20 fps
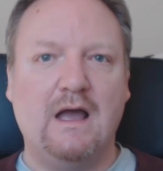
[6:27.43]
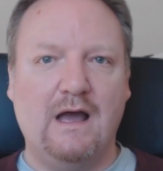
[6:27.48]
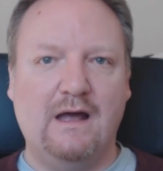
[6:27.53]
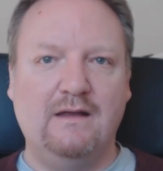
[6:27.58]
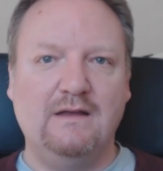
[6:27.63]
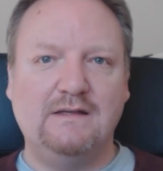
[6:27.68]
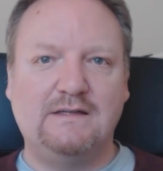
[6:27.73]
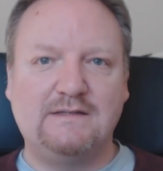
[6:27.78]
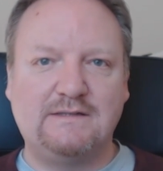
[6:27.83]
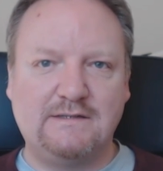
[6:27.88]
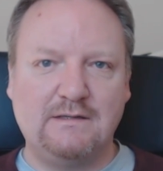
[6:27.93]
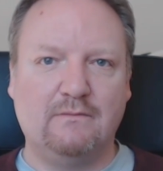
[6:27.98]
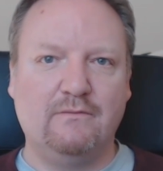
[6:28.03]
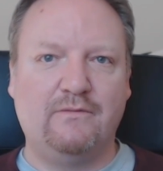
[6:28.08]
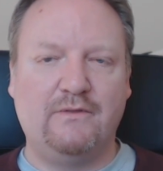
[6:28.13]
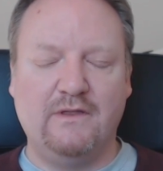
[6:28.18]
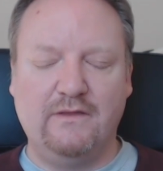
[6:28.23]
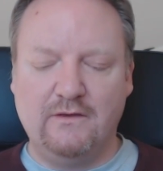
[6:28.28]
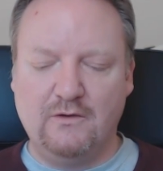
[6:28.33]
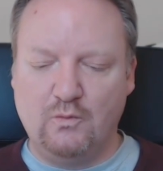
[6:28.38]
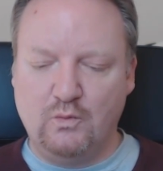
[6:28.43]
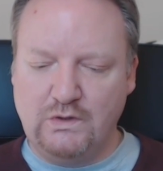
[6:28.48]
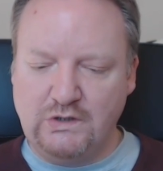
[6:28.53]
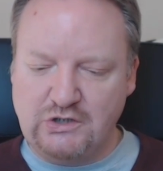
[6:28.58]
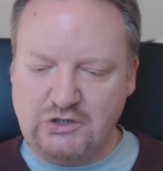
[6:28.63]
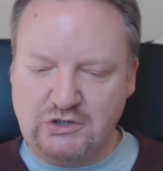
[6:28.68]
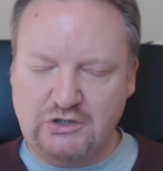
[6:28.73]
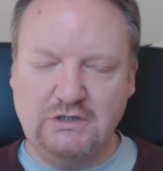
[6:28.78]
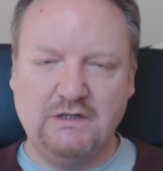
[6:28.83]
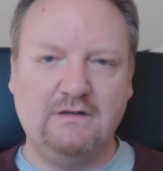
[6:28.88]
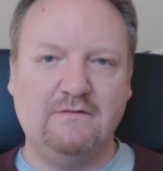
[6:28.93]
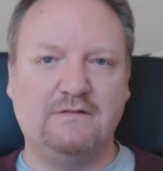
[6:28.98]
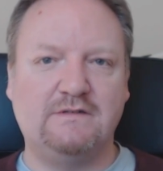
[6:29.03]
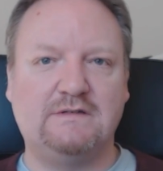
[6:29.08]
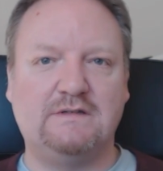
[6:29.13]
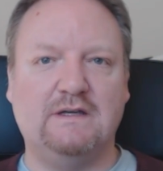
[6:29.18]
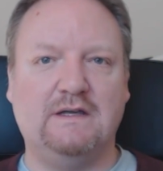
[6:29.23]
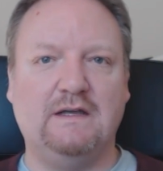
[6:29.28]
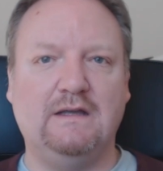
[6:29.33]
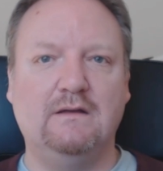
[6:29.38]
And it's something that we should have
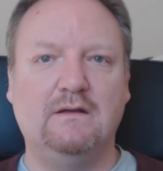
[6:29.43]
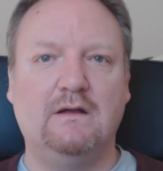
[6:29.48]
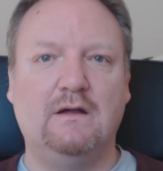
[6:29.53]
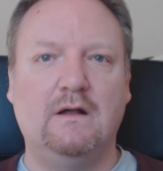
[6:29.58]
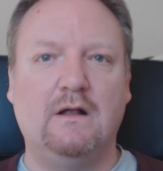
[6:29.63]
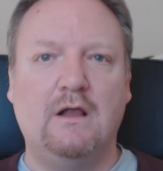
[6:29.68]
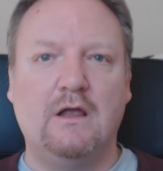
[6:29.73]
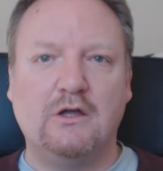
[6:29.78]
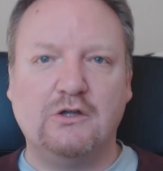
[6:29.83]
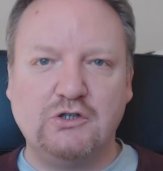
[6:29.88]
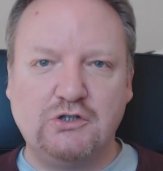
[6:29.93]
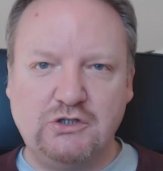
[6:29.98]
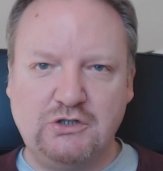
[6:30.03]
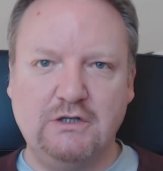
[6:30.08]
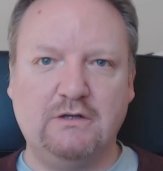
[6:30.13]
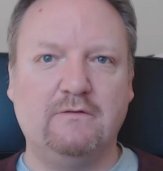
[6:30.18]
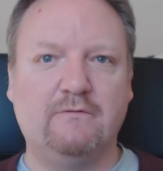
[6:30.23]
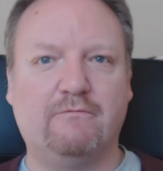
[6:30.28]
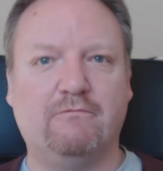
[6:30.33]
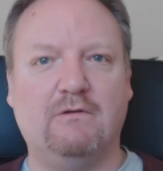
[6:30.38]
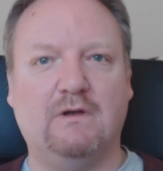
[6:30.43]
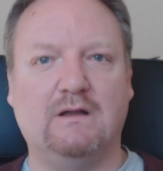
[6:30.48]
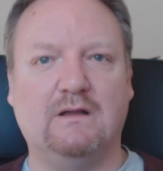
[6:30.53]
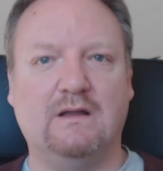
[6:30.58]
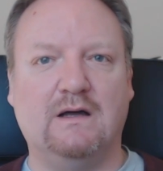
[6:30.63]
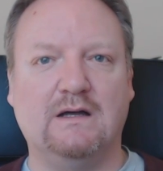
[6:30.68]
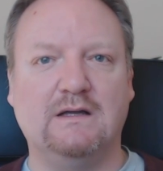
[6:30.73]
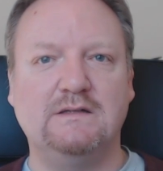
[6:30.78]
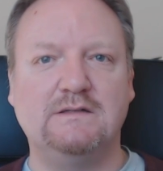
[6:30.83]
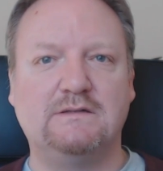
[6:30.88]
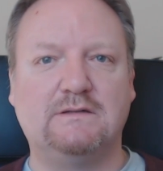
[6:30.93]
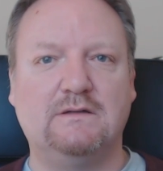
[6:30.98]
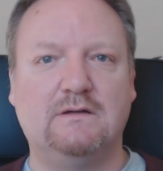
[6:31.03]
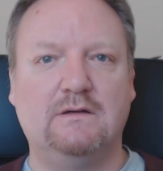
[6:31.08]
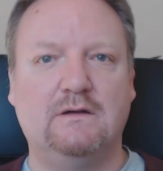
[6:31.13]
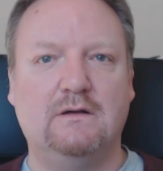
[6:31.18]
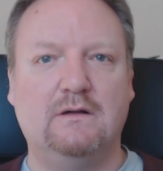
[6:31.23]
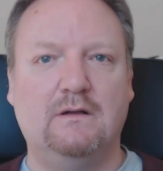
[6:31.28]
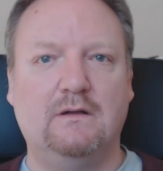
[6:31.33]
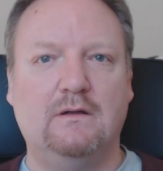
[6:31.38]
seen and should have realised.
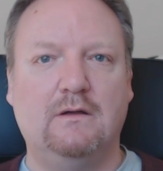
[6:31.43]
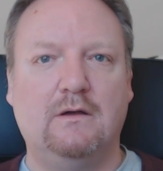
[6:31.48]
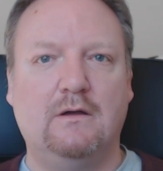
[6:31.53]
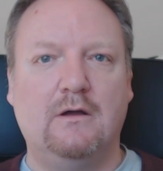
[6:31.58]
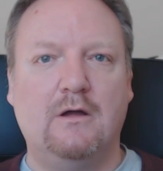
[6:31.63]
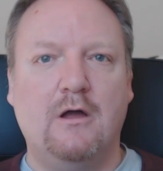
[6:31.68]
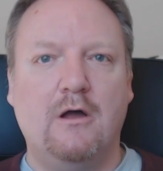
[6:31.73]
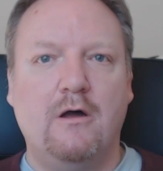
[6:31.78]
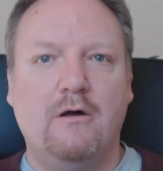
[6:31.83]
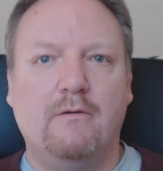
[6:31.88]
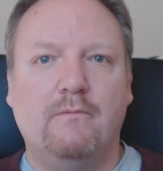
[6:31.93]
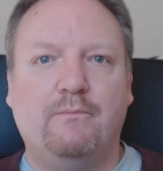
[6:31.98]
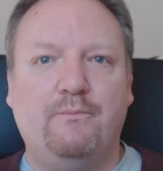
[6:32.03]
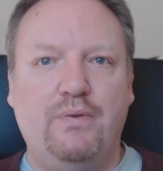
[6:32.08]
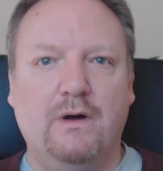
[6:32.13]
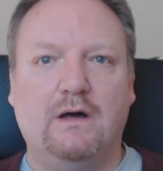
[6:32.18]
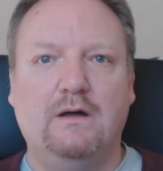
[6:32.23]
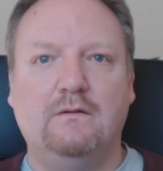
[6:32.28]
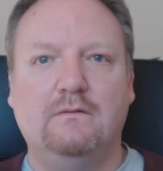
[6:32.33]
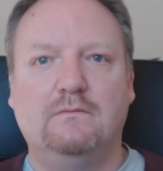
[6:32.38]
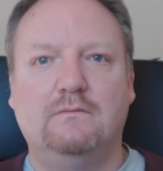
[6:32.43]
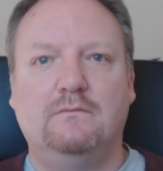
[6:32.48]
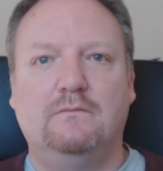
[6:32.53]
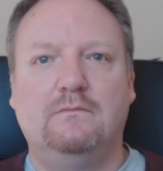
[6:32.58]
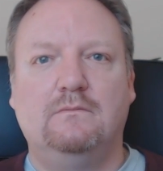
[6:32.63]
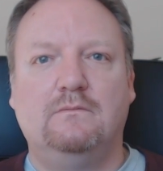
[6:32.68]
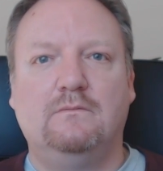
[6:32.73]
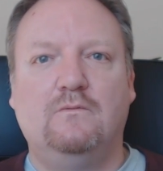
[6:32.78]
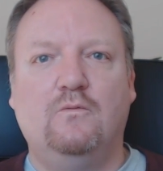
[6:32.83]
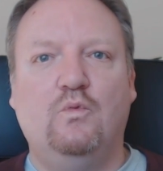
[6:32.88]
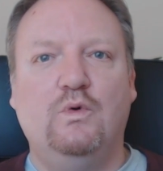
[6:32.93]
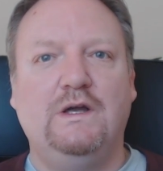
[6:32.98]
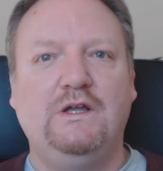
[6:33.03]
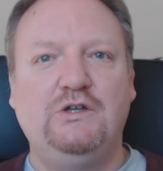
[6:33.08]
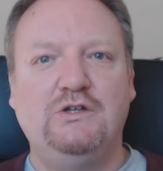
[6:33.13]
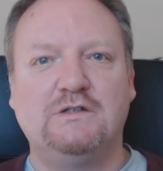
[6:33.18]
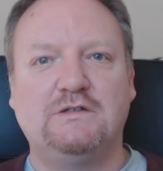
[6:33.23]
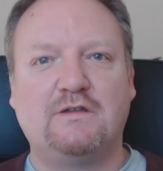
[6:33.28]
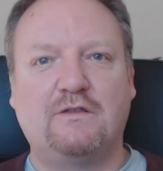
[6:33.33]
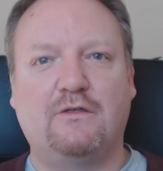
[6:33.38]
But we
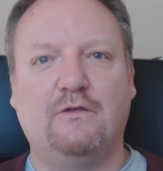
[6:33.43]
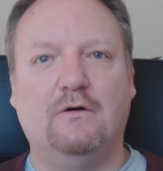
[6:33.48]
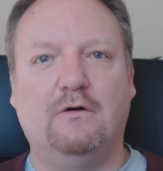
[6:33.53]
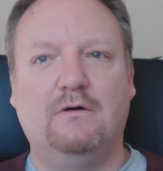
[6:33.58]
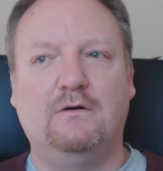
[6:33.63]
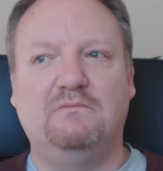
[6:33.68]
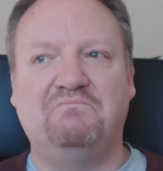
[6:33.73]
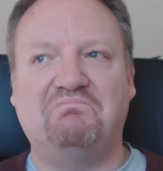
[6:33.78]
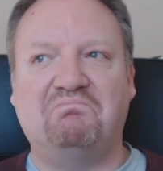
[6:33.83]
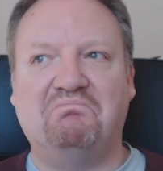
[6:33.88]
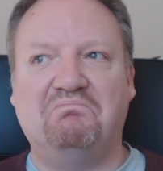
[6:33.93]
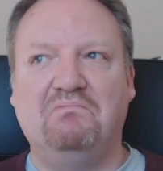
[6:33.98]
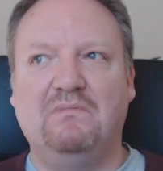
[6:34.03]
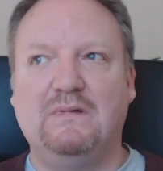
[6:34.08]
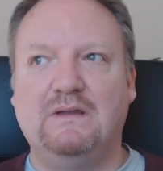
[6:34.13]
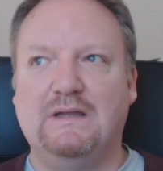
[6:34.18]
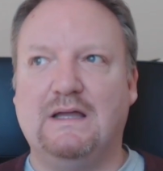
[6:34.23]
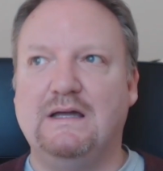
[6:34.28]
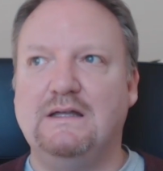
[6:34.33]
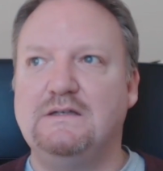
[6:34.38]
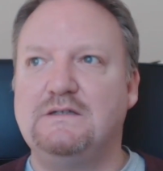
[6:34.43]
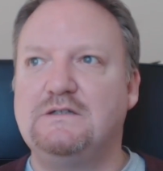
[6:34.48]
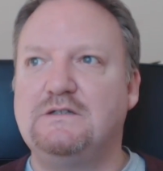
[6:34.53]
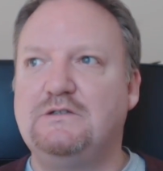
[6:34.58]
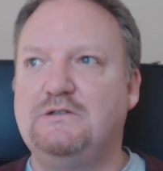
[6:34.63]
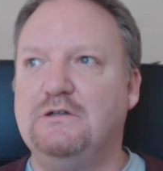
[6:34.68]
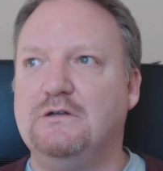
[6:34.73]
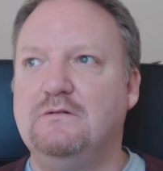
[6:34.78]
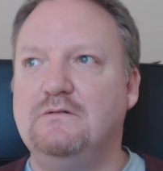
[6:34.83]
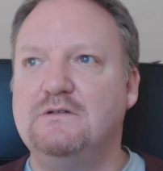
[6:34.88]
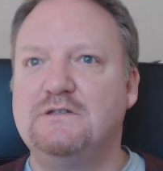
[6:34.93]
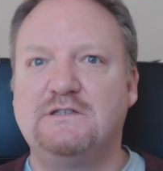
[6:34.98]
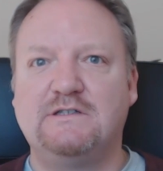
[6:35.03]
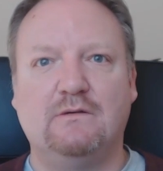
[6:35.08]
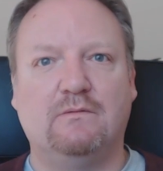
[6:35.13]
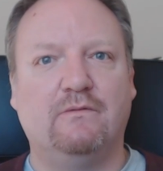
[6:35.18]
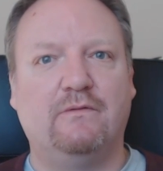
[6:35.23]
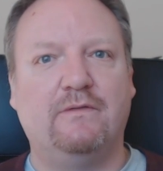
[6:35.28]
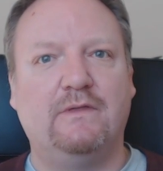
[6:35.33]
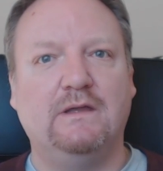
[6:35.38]
just thought, let's do
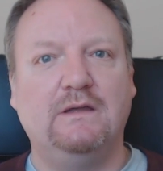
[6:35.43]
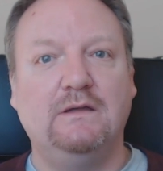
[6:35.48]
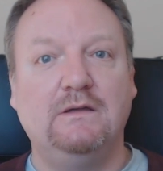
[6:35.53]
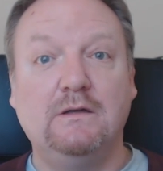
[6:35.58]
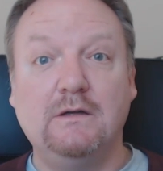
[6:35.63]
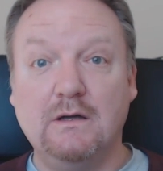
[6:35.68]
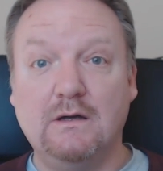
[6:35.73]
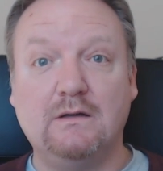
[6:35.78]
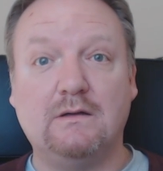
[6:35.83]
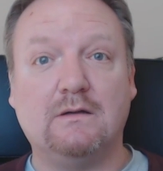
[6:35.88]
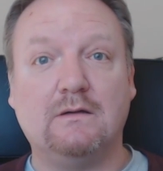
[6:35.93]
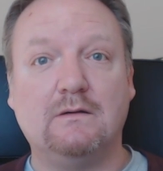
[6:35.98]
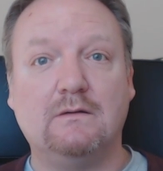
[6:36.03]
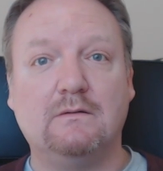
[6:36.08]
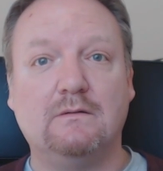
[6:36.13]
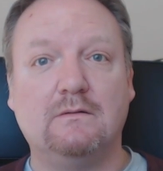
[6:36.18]
something good.